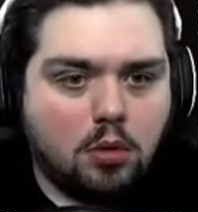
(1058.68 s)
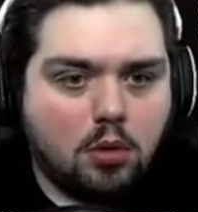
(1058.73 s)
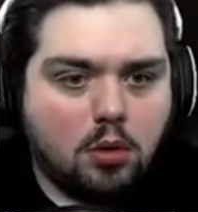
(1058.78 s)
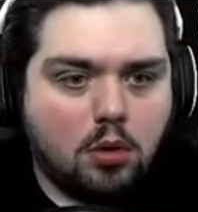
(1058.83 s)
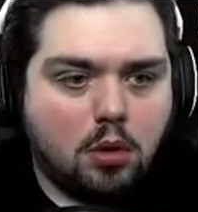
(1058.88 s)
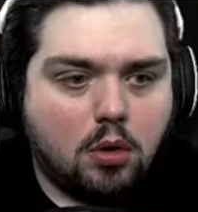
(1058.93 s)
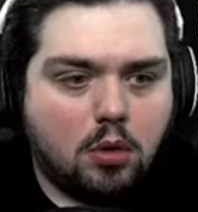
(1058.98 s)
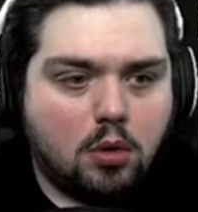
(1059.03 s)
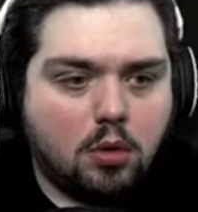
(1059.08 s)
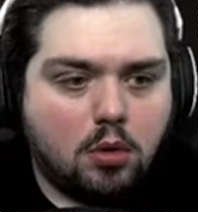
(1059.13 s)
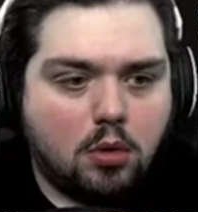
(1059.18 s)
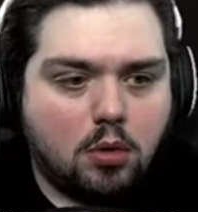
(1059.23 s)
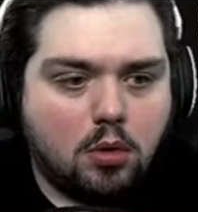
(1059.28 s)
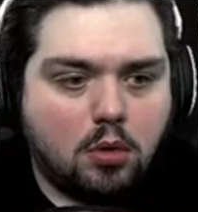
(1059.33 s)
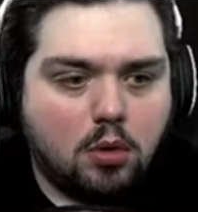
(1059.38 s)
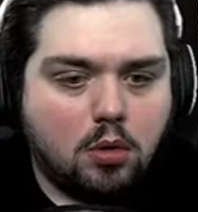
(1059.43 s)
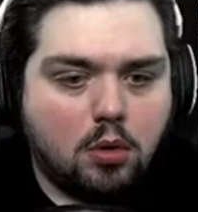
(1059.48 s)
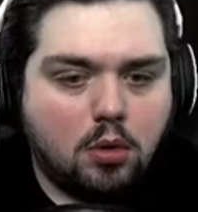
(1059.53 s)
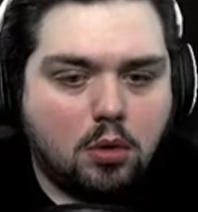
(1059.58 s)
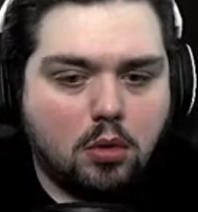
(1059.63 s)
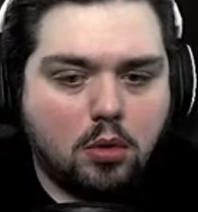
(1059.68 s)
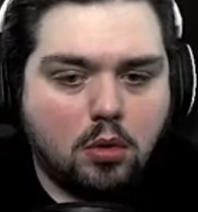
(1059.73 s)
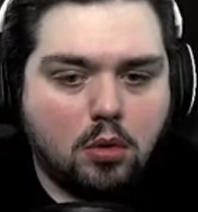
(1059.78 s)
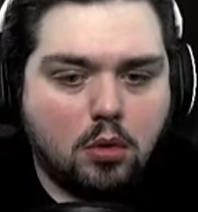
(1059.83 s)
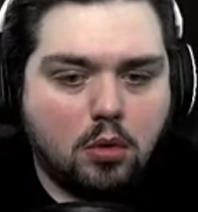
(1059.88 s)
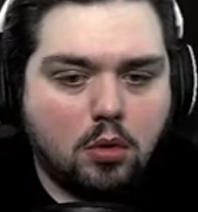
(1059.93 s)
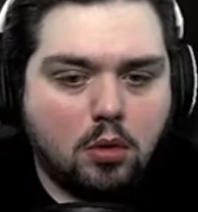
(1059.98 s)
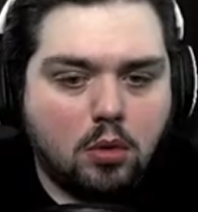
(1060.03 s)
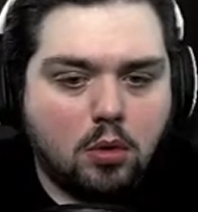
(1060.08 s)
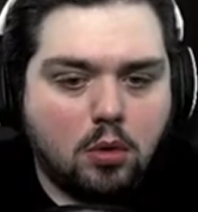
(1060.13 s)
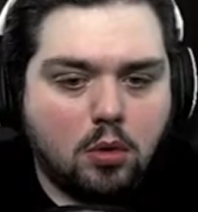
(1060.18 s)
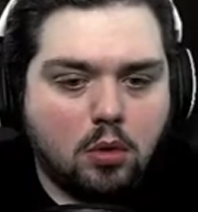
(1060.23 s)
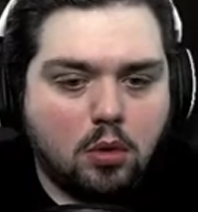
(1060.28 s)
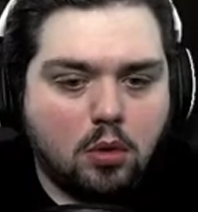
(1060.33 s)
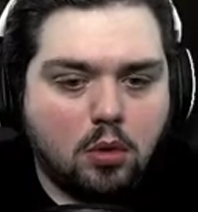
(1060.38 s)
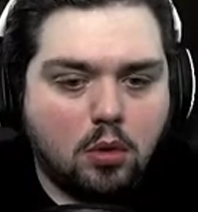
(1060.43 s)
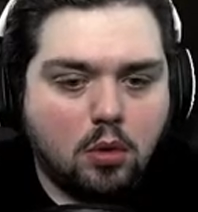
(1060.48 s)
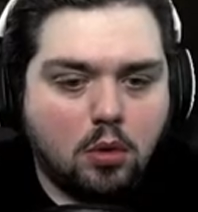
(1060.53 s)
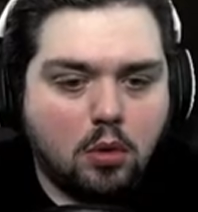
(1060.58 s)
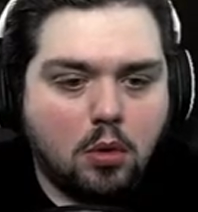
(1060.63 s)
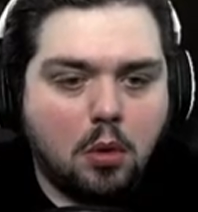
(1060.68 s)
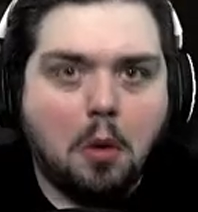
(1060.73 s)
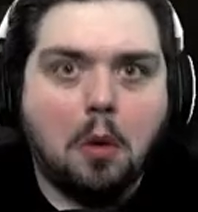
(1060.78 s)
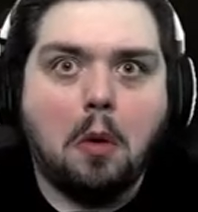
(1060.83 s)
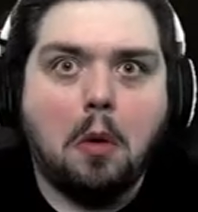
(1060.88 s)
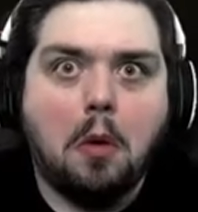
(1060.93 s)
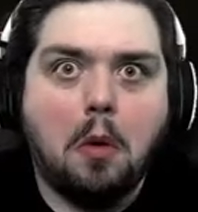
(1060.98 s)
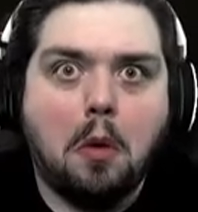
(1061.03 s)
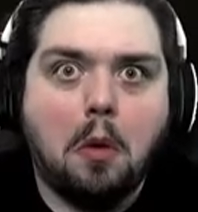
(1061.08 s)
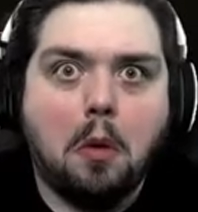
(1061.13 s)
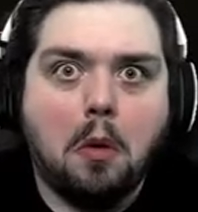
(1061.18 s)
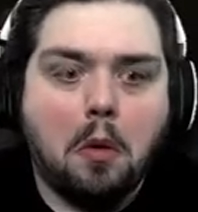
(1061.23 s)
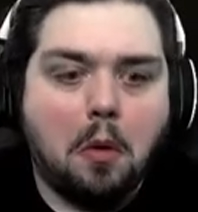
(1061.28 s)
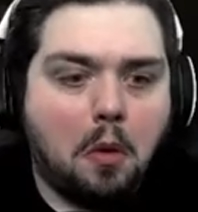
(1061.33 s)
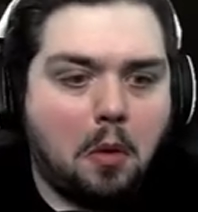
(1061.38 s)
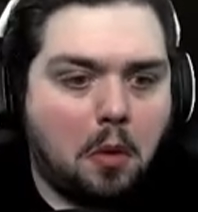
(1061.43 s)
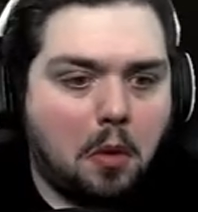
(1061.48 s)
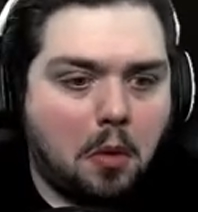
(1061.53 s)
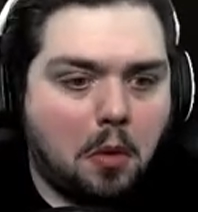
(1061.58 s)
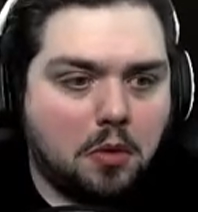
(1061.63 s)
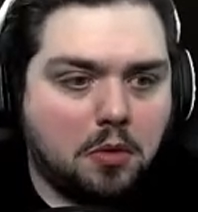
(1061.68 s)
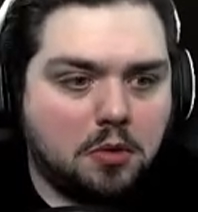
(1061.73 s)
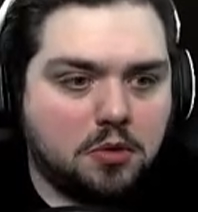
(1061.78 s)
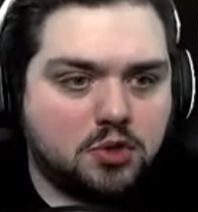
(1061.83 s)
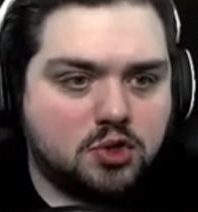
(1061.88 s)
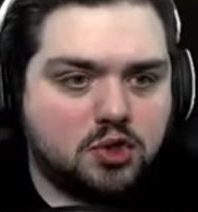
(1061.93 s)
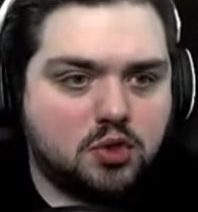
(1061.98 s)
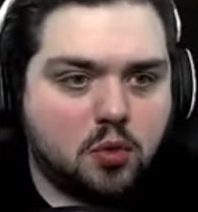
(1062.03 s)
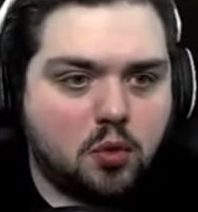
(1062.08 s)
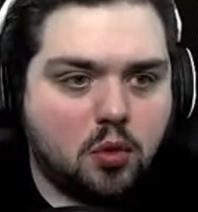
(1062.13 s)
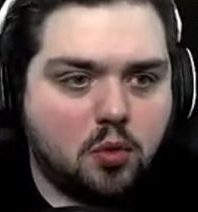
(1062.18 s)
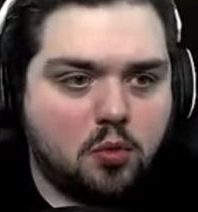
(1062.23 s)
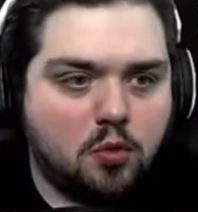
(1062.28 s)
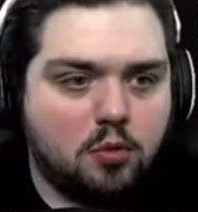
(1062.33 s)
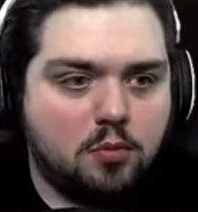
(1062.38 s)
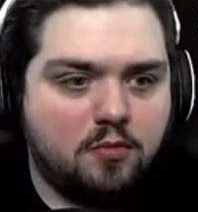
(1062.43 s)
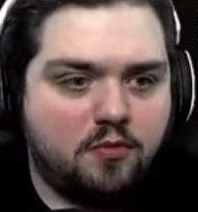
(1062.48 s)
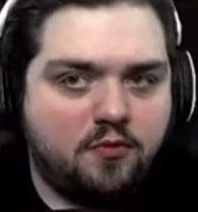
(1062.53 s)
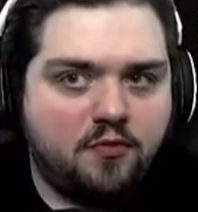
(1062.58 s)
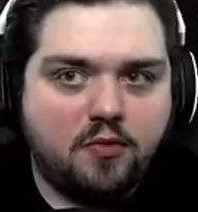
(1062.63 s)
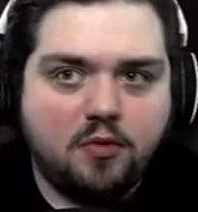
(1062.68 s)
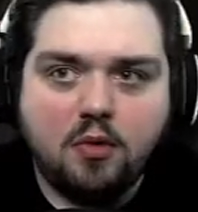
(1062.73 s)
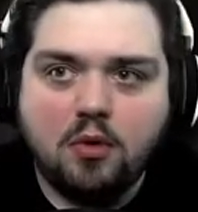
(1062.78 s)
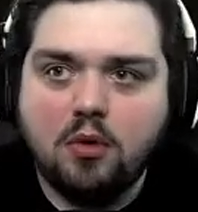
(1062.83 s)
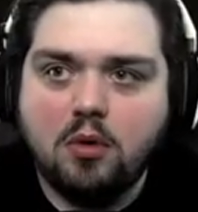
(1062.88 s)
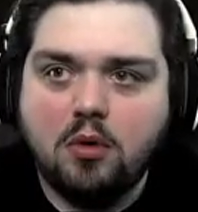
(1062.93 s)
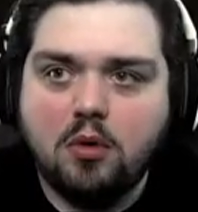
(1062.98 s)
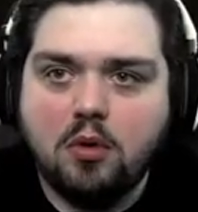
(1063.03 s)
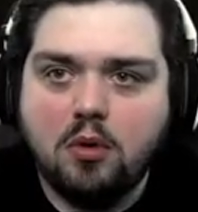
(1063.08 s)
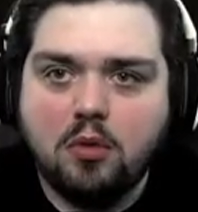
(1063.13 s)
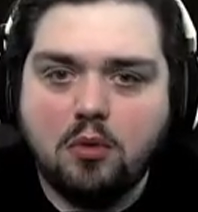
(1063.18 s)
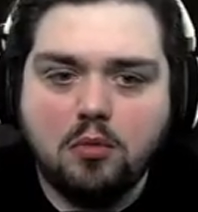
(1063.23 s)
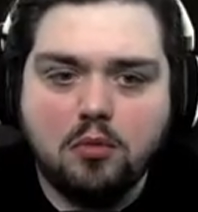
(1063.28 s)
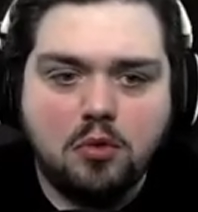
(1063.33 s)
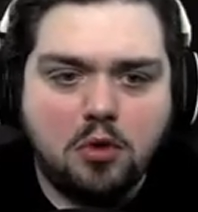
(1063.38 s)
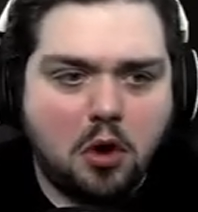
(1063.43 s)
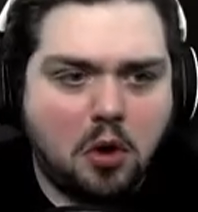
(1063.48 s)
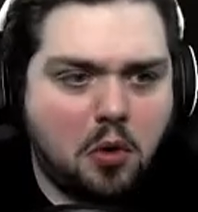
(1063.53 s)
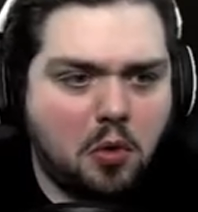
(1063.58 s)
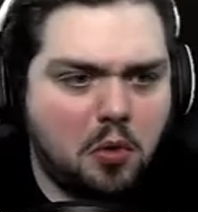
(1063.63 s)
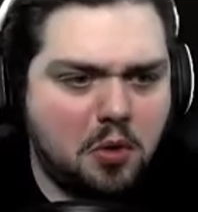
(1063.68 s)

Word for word: Oh. Storeroom. Oh, no.